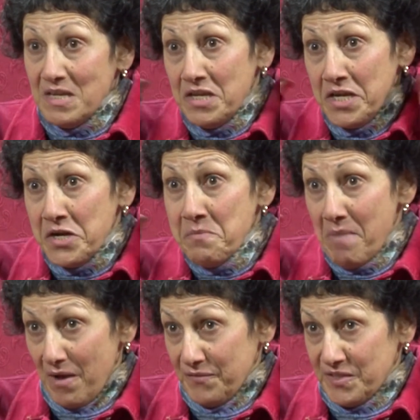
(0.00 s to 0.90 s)

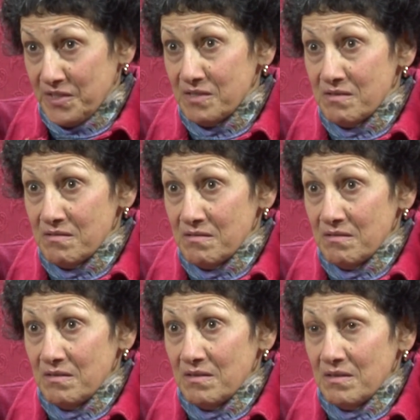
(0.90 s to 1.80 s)
earmuffs,
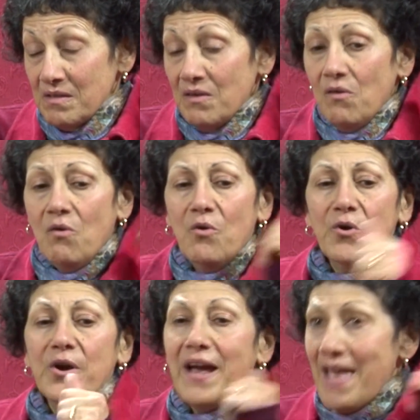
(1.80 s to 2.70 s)

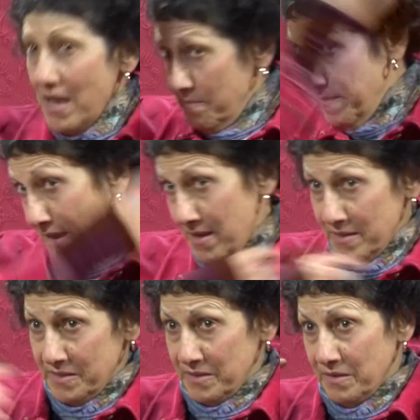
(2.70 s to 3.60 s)
or a
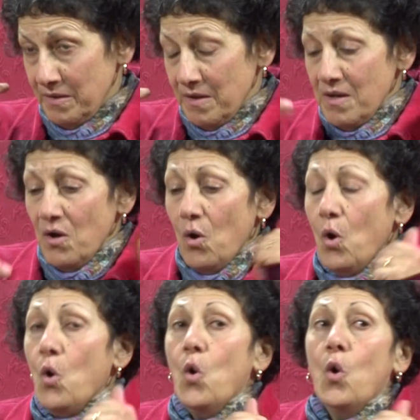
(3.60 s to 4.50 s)
headband,
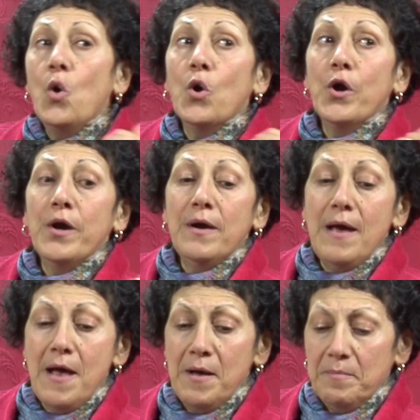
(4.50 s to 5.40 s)
or
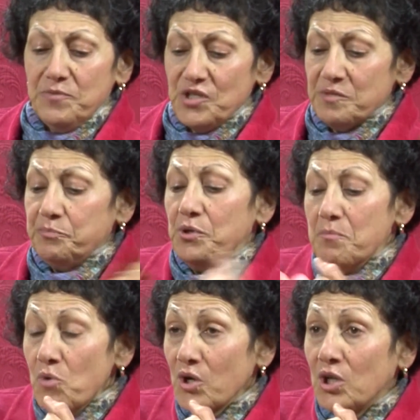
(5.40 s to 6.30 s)
just put
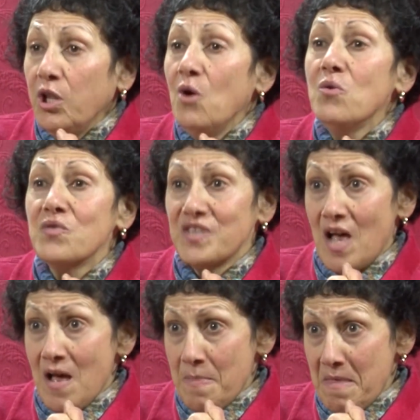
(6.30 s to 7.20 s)
more clothes
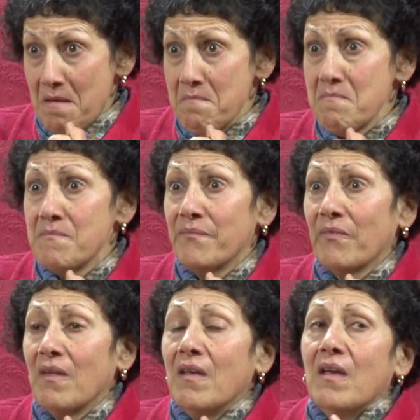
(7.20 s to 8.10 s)
on them,
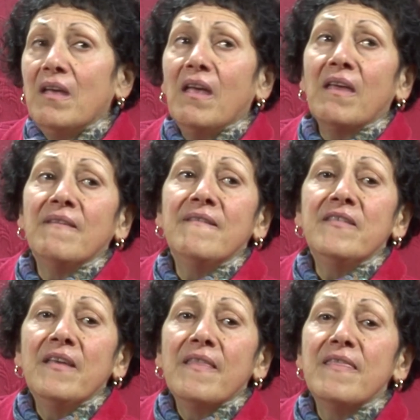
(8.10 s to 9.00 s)
and
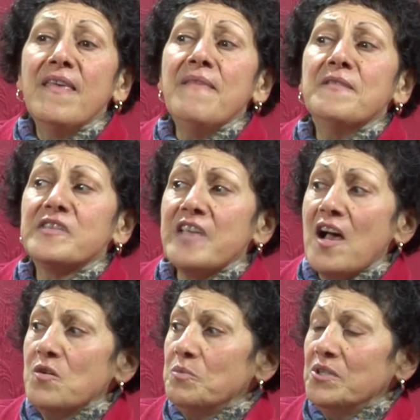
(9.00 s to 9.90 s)
then the
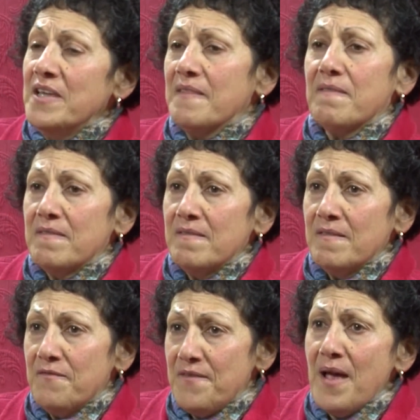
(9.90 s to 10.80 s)
sound will hit the
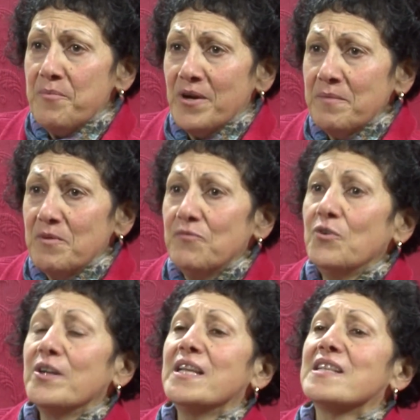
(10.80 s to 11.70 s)
fabric
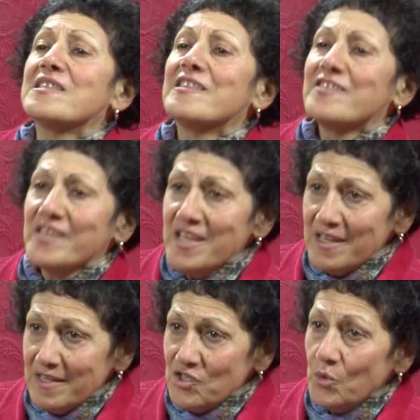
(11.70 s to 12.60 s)
before it hits the
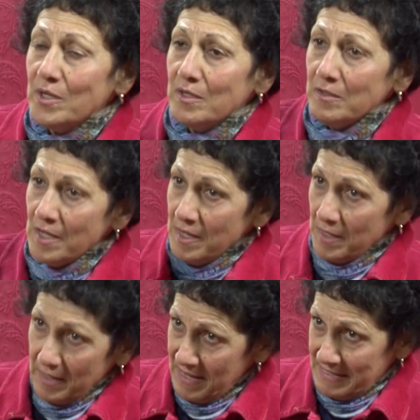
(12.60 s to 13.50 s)
skin, so it'll
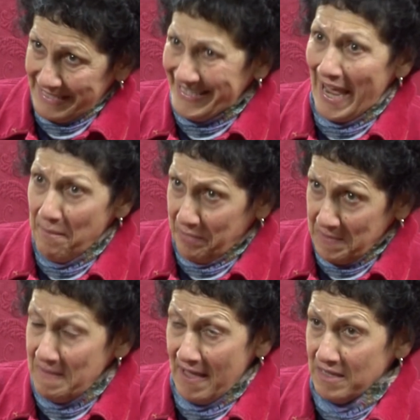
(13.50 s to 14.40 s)

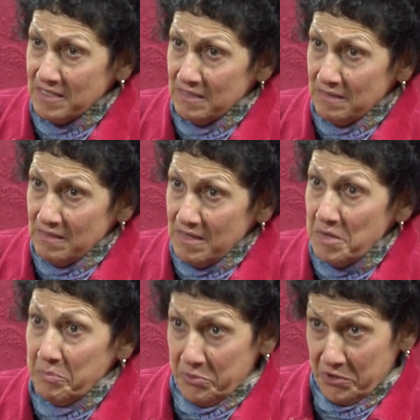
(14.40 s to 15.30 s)
dampen that
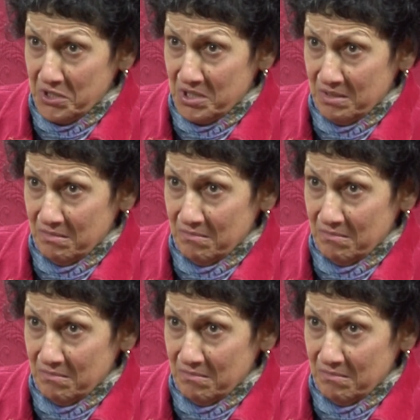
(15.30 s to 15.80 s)
input.